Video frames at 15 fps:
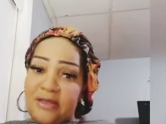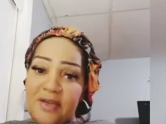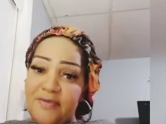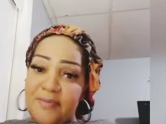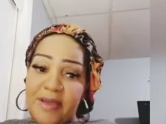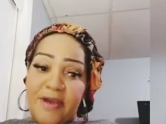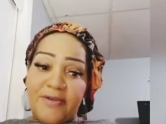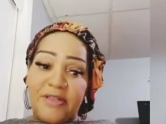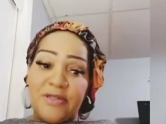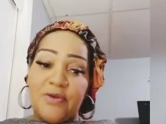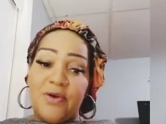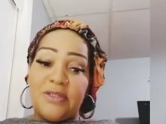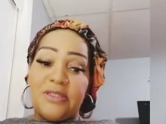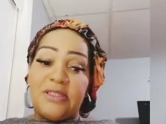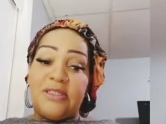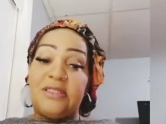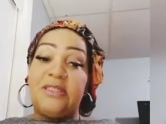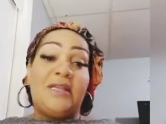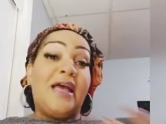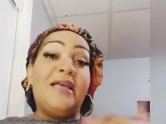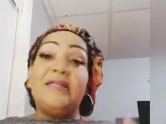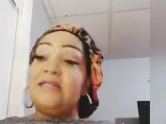never marry the narcissist,
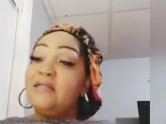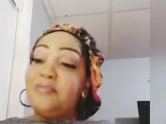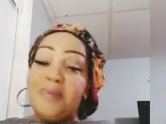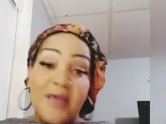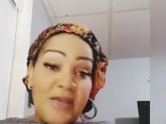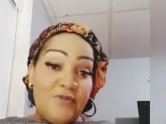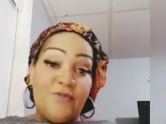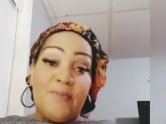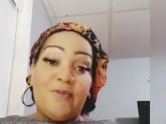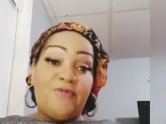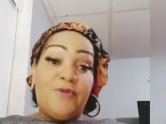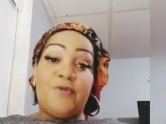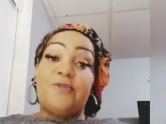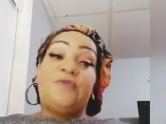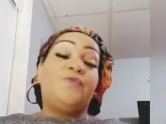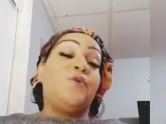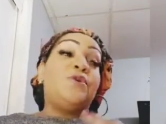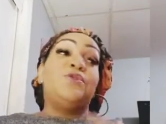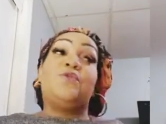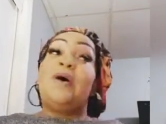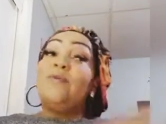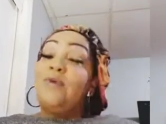and I ended up paying for my first
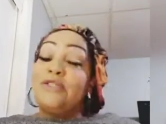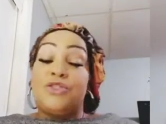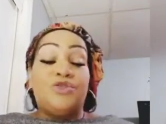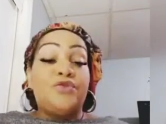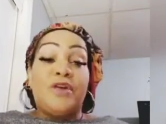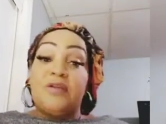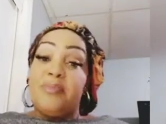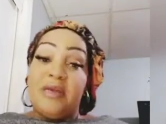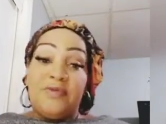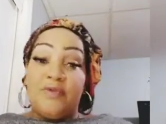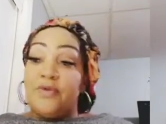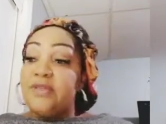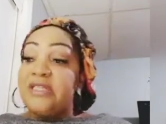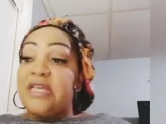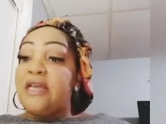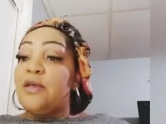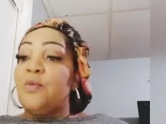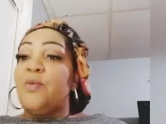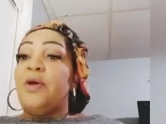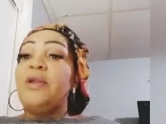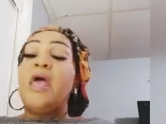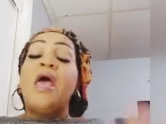divorce, so I wasn't trying to pay for a
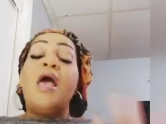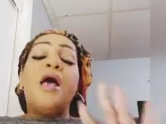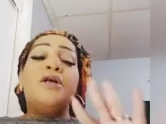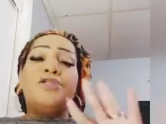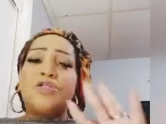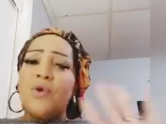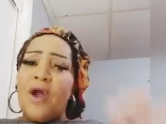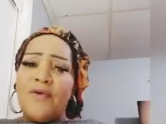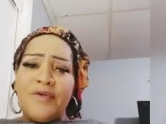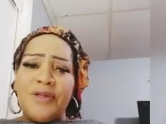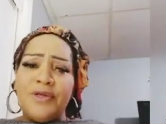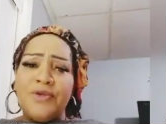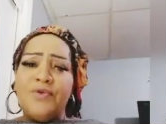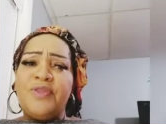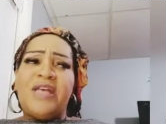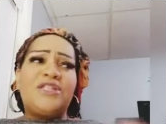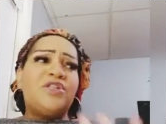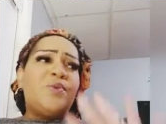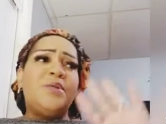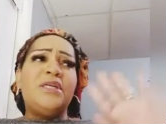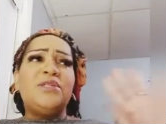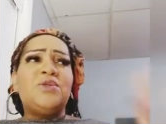second one. So I already knew that.
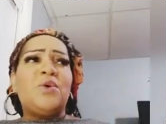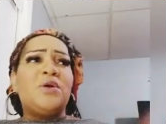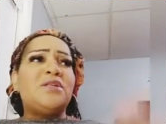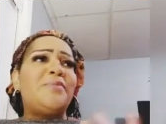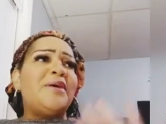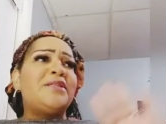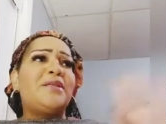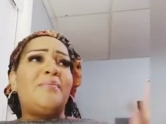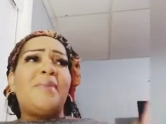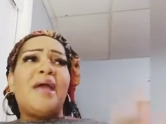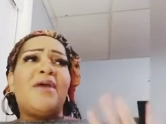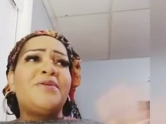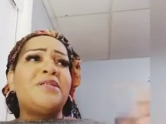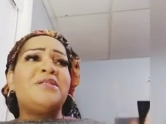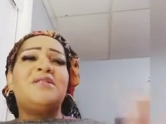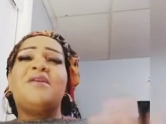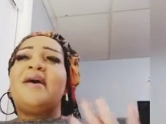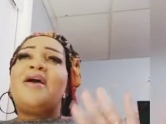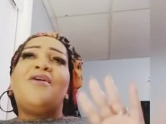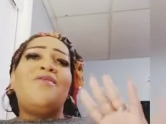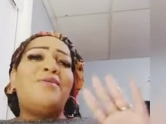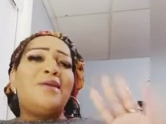So when he talked about the marriage and stuff,
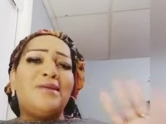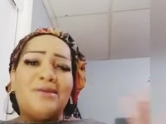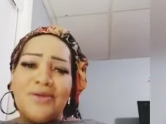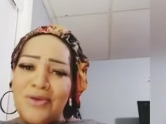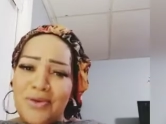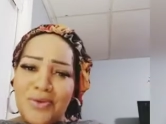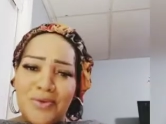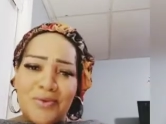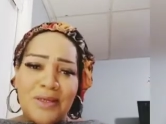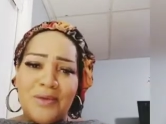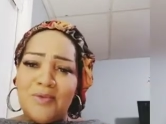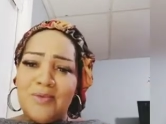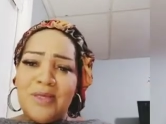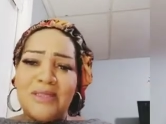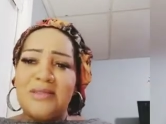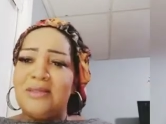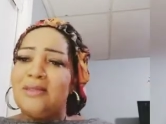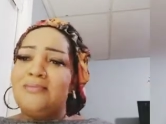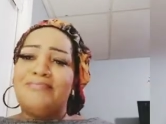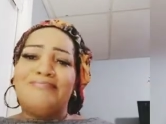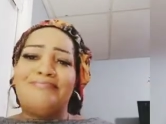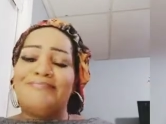I already knew it
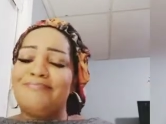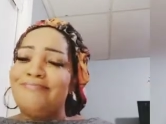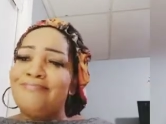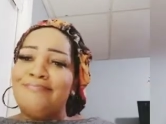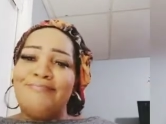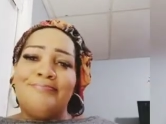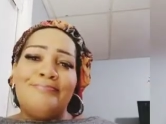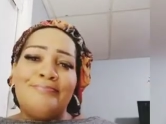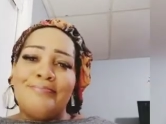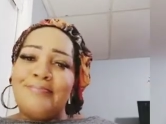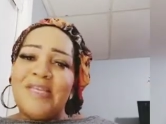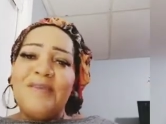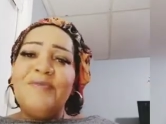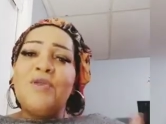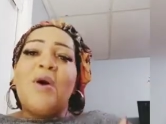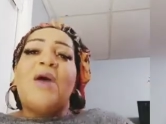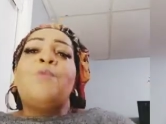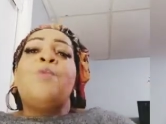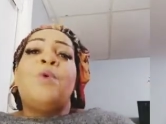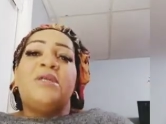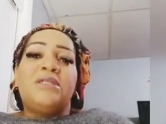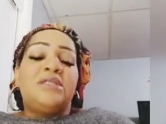wasn't. Even though I
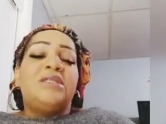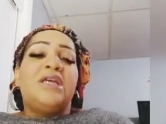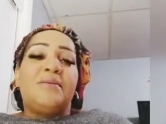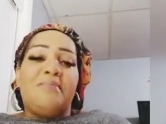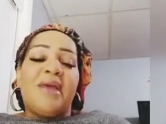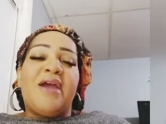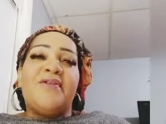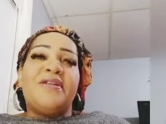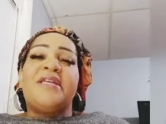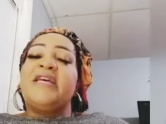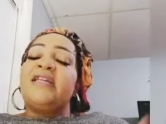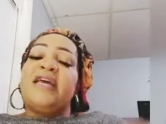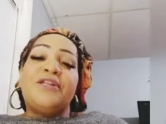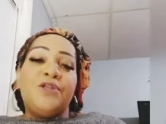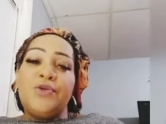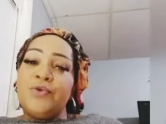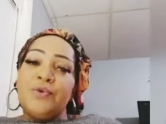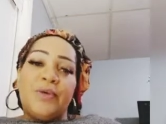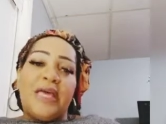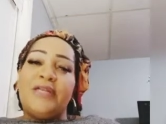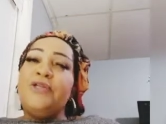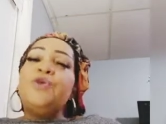wanted to get married again, I knew
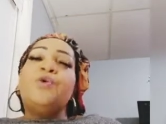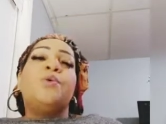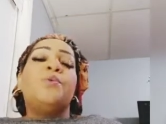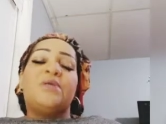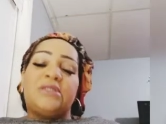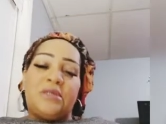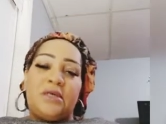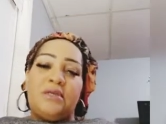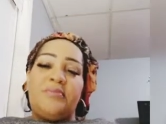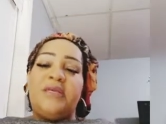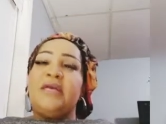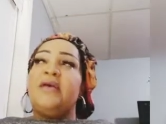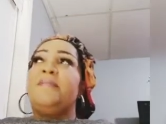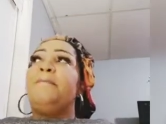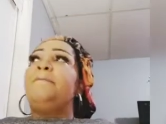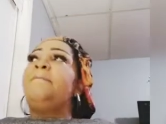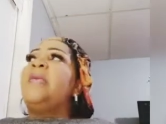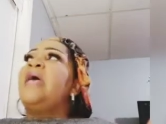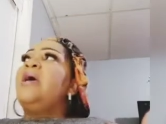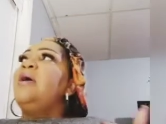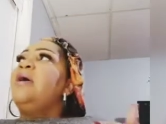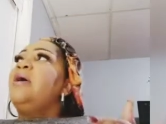I knew it wasn't going to be him.
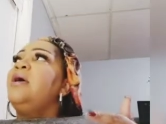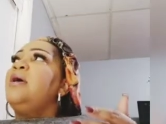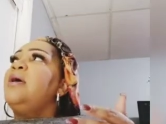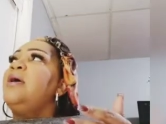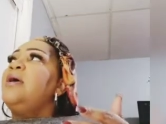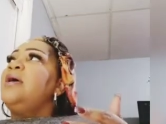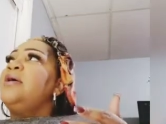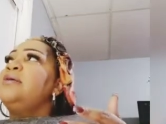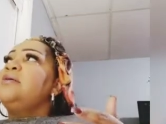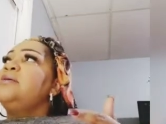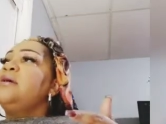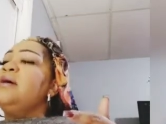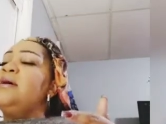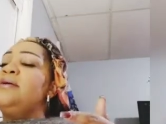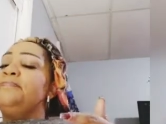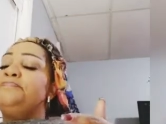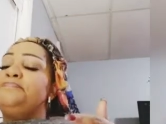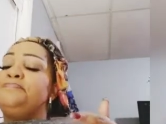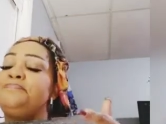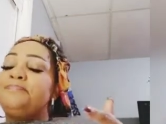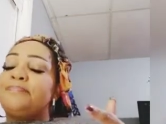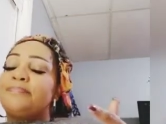And um,